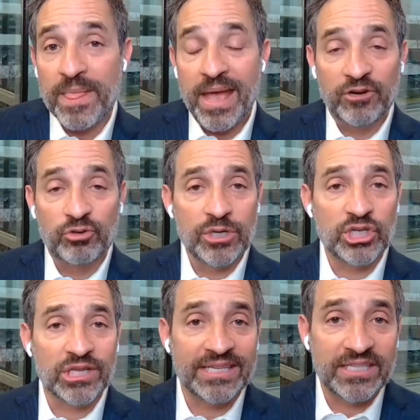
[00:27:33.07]
and
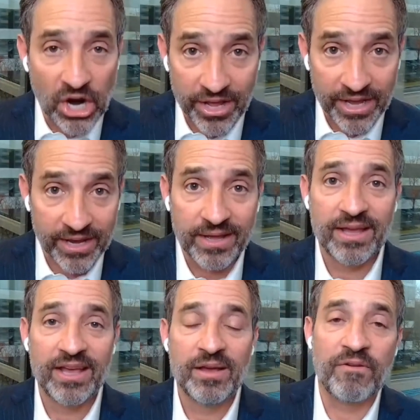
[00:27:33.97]
crucially starting
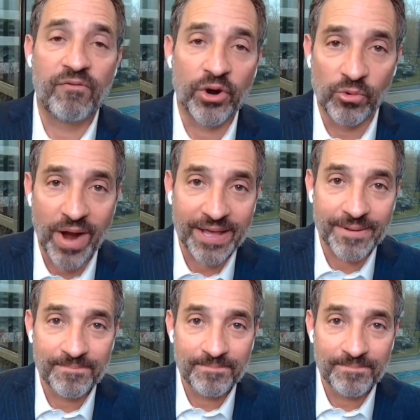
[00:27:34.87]
before you're ready.